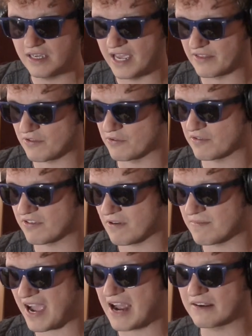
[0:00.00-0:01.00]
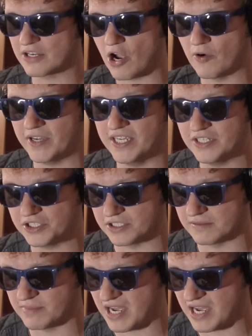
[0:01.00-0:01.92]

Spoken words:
and so there's some kind of cohesion